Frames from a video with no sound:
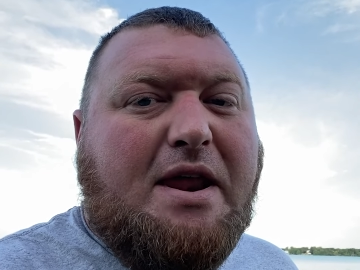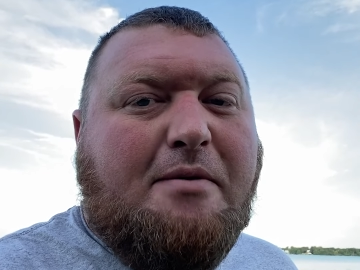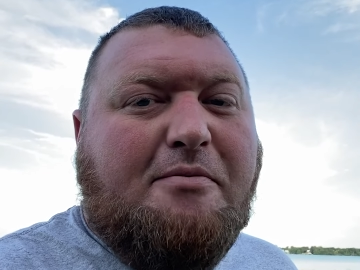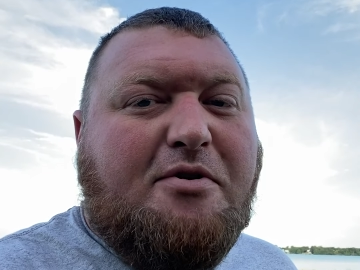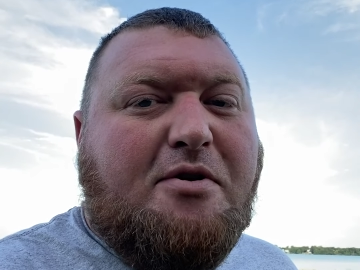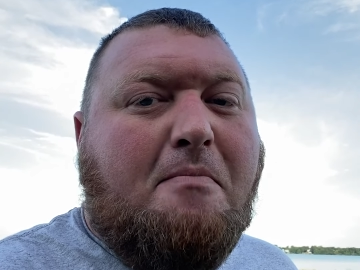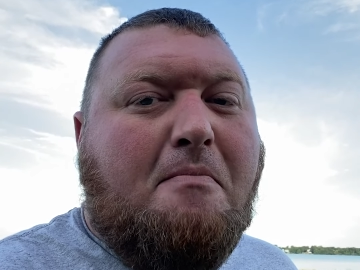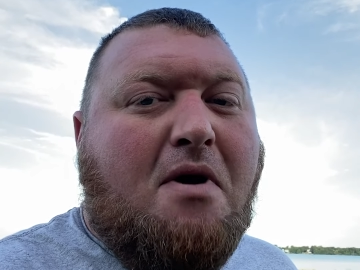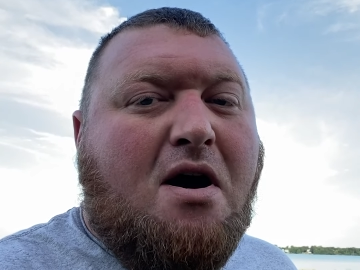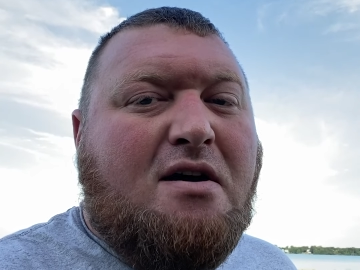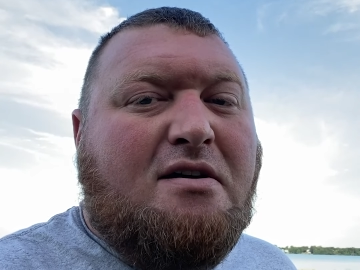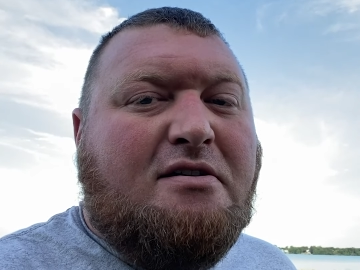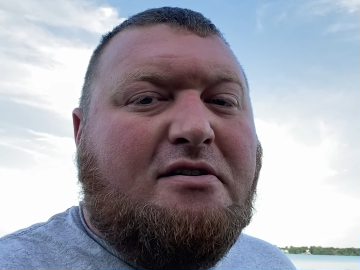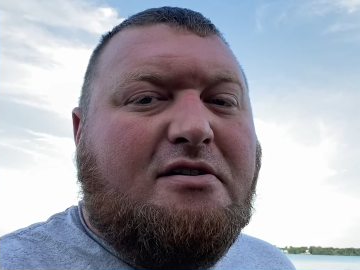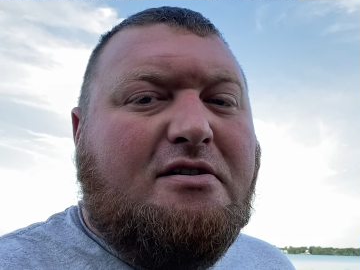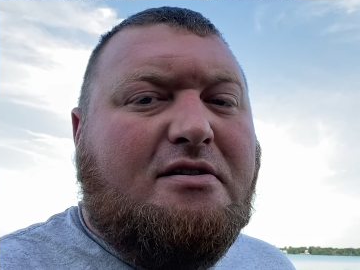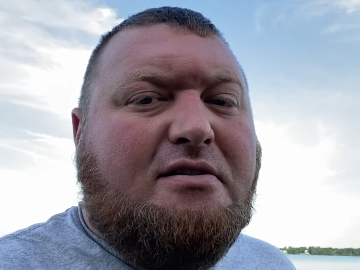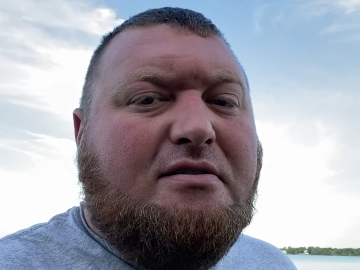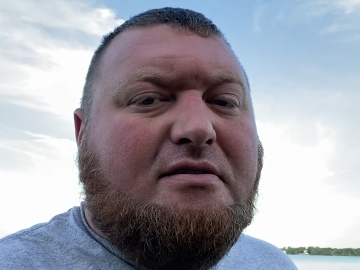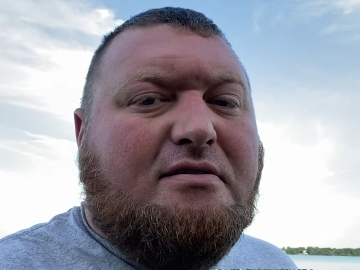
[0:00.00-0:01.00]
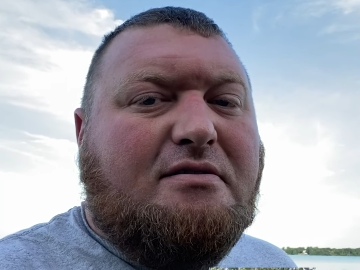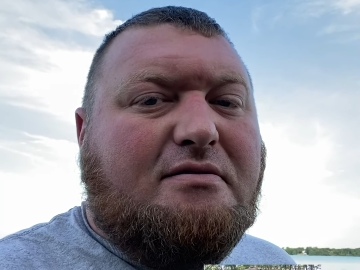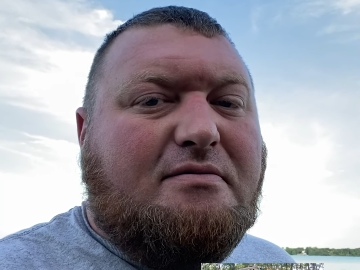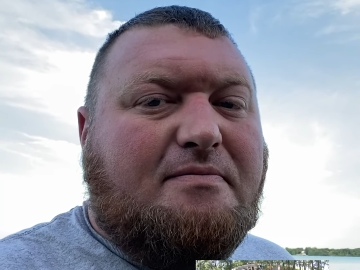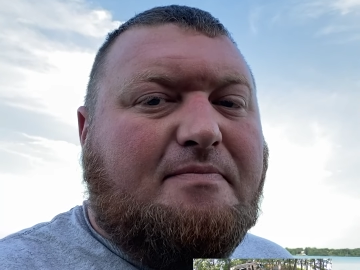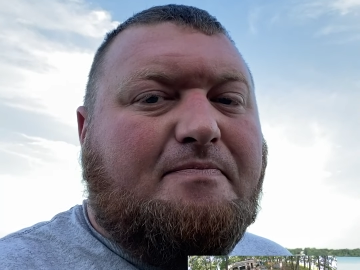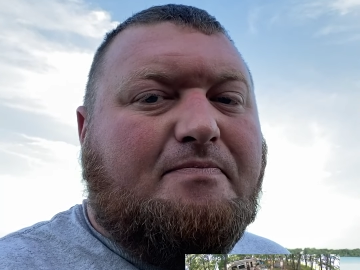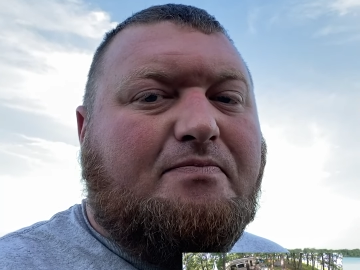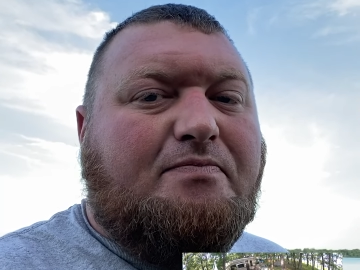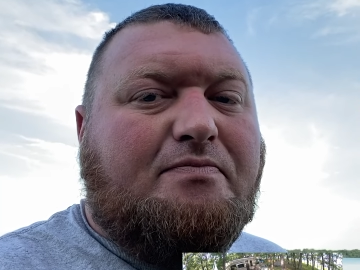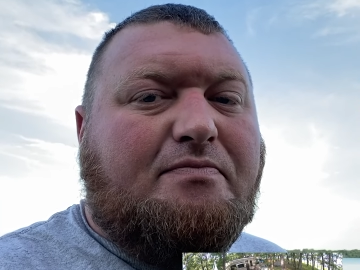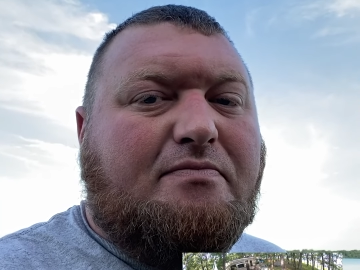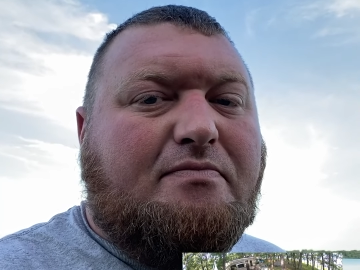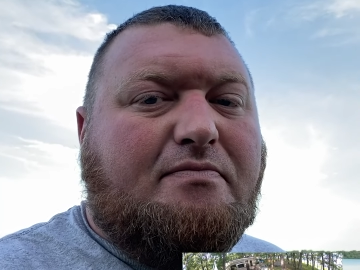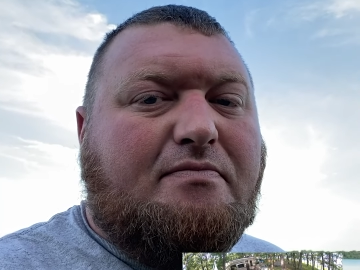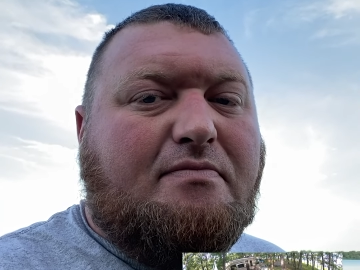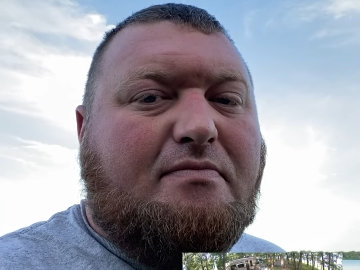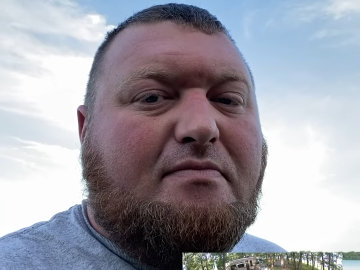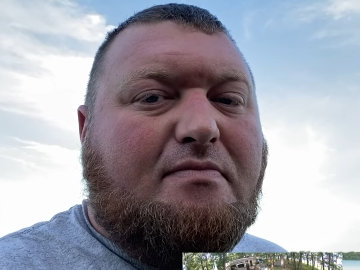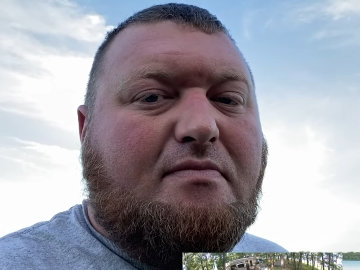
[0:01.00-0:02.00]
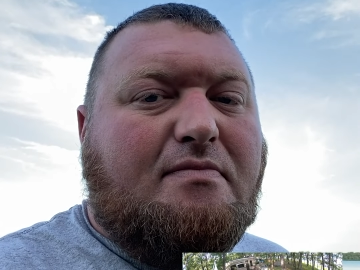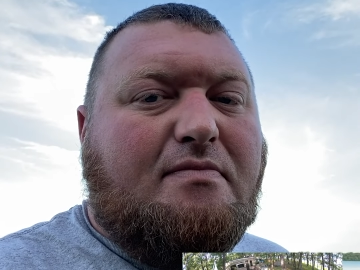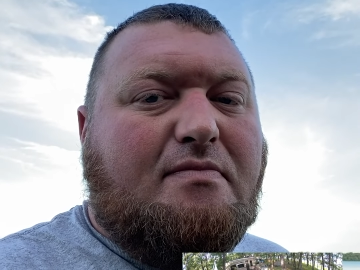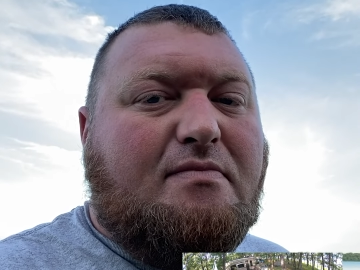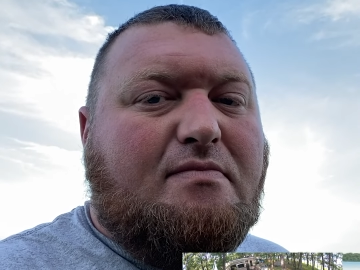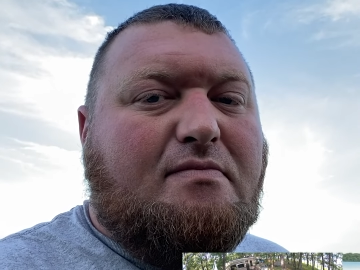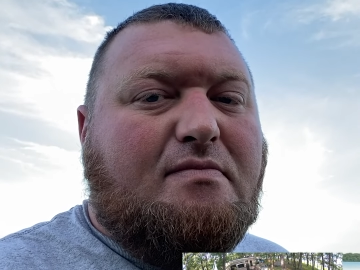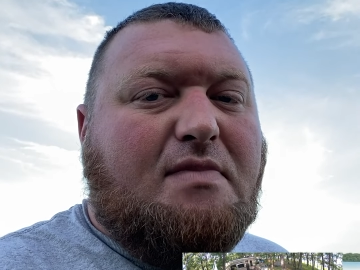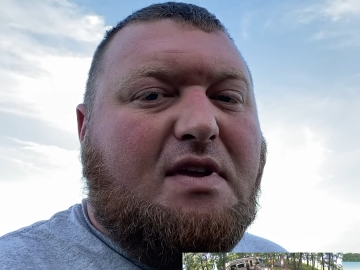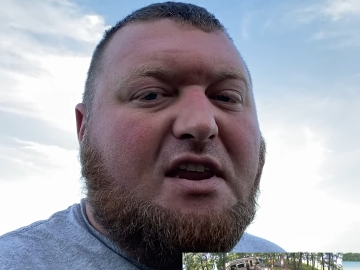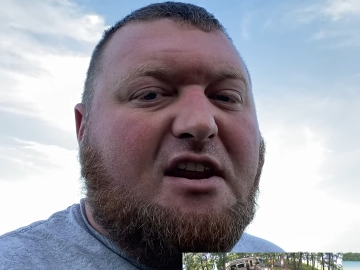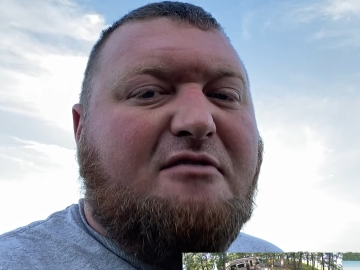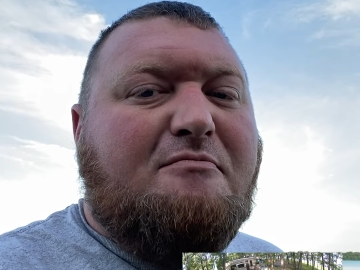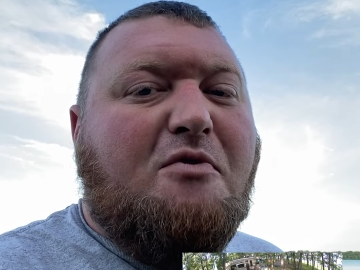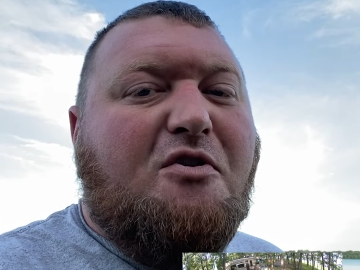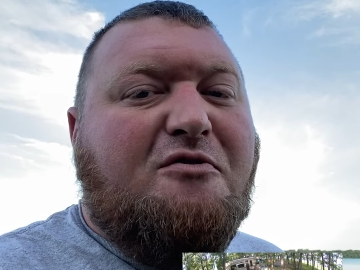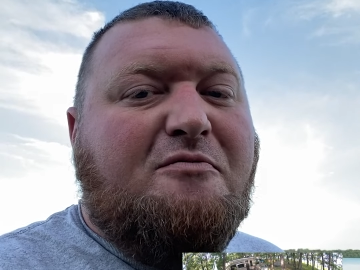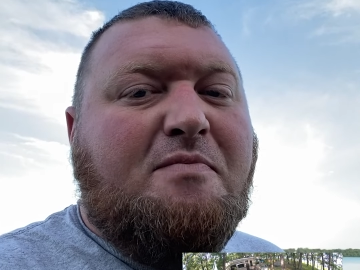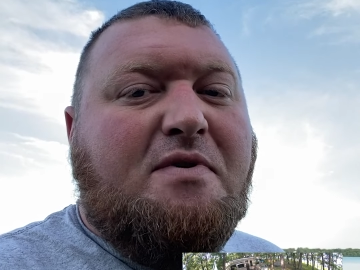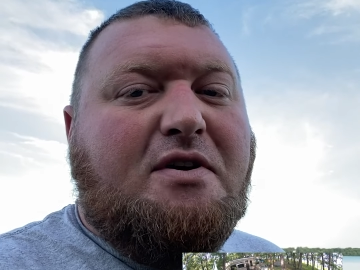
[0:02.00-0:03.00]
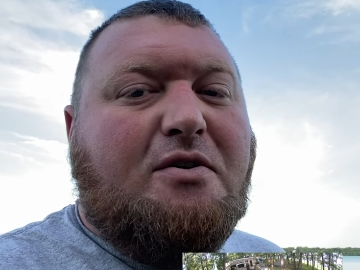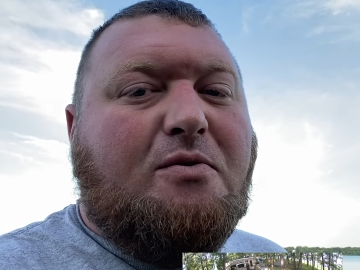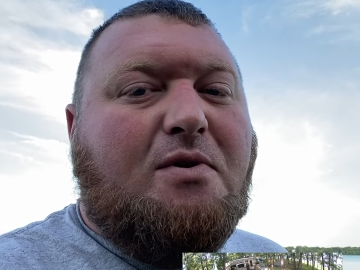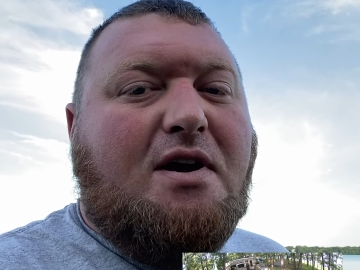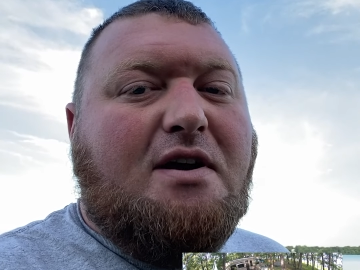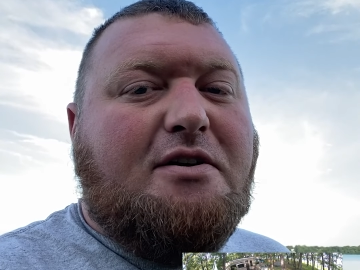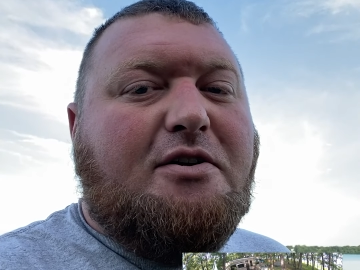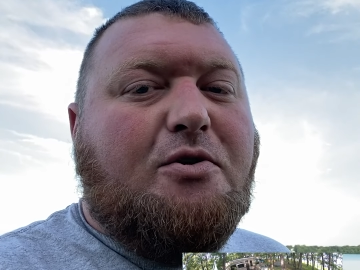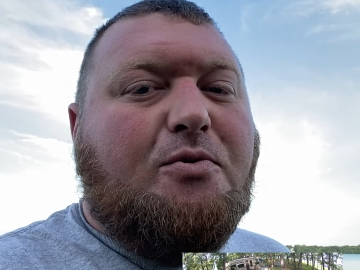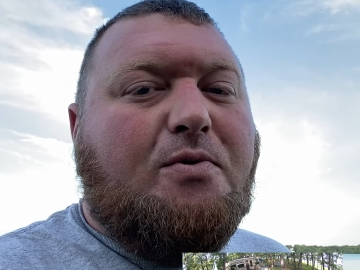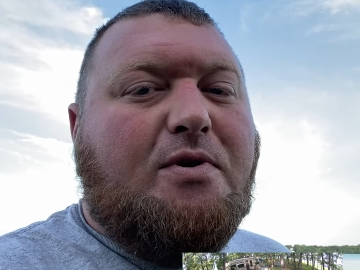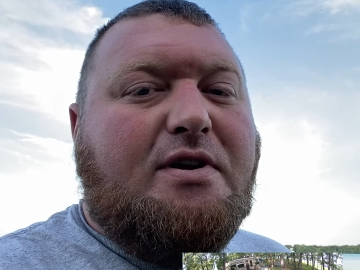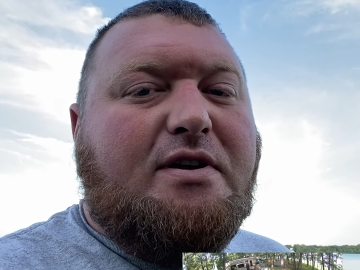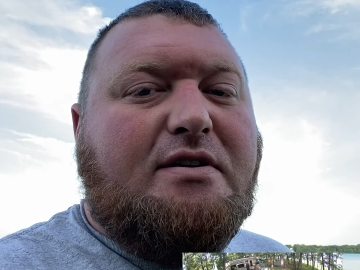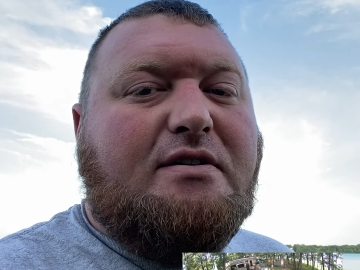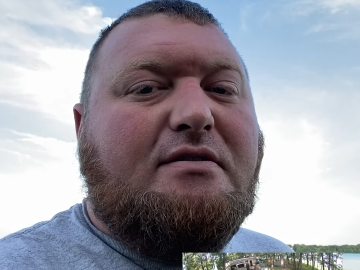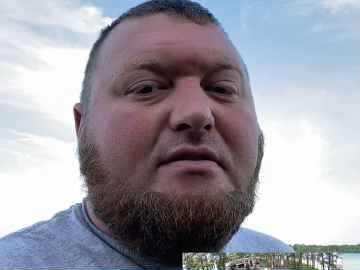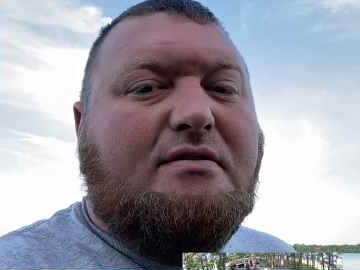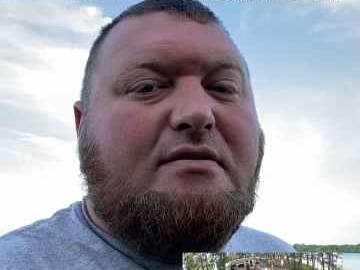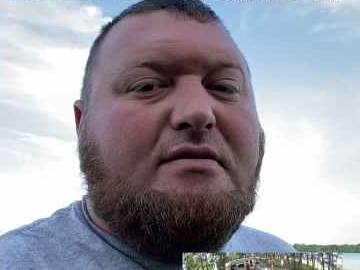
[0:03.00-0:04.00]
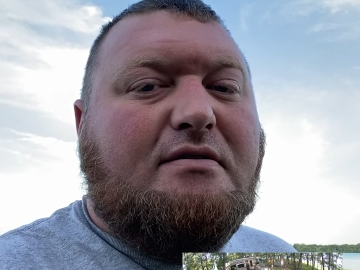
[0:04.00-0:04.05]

able to monitor any movement around your rig.